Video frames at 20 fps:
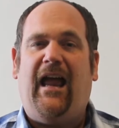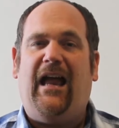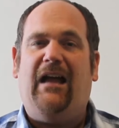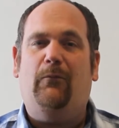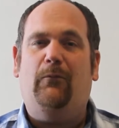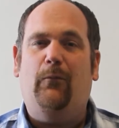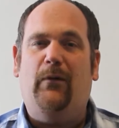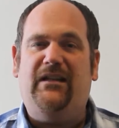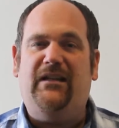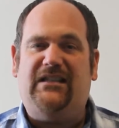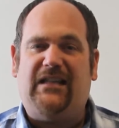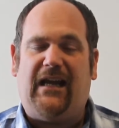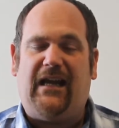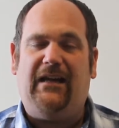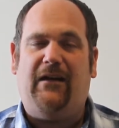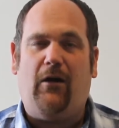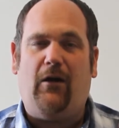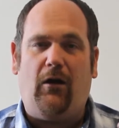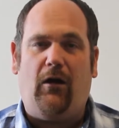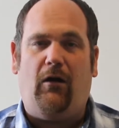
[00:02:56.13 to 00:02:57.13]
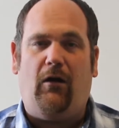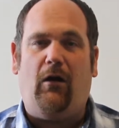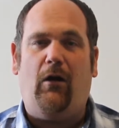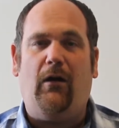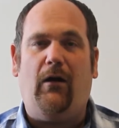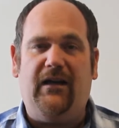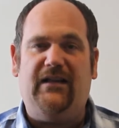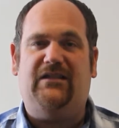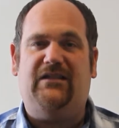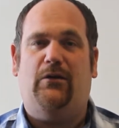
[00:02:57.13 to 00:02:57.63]
and we take
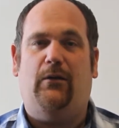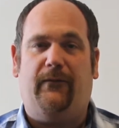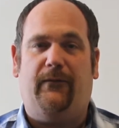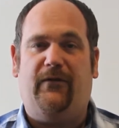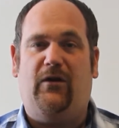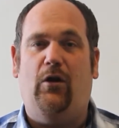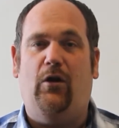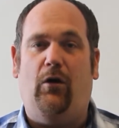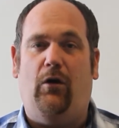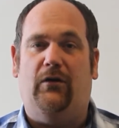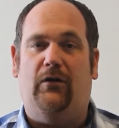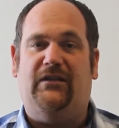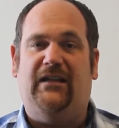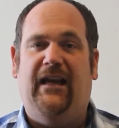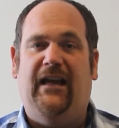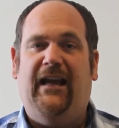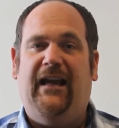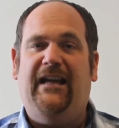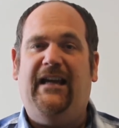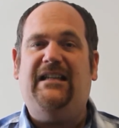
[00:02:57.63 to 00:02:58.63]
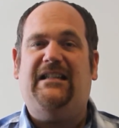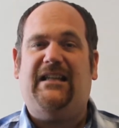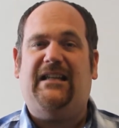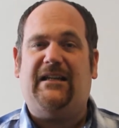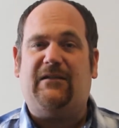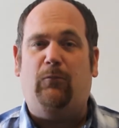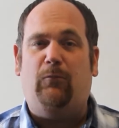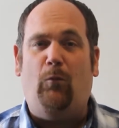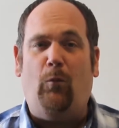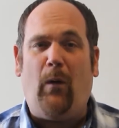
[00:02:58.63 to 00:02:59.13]
our eyes off God. He
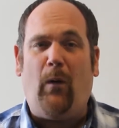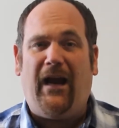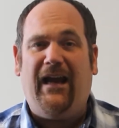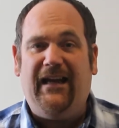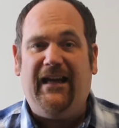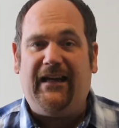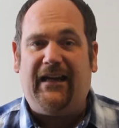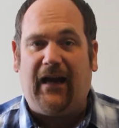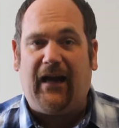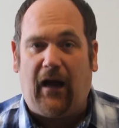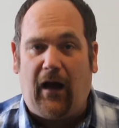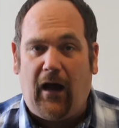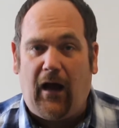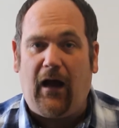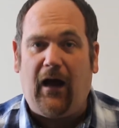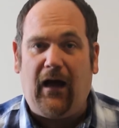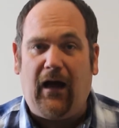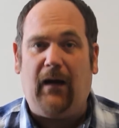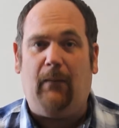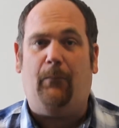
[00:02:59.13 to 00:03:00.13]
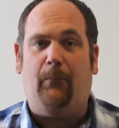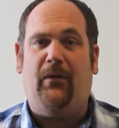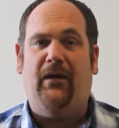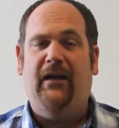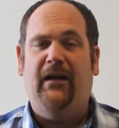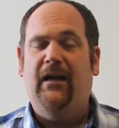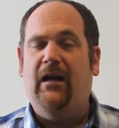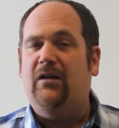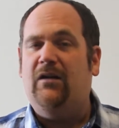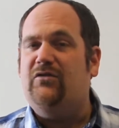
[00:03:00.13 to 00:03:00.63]
says, Wake
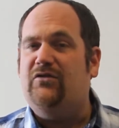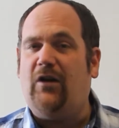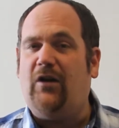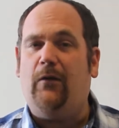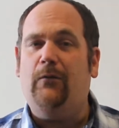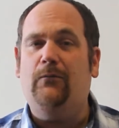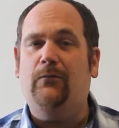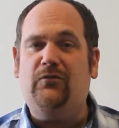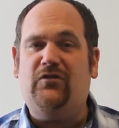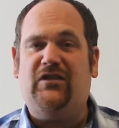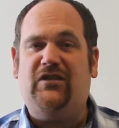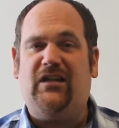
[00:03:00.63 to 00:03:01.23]
up! Don't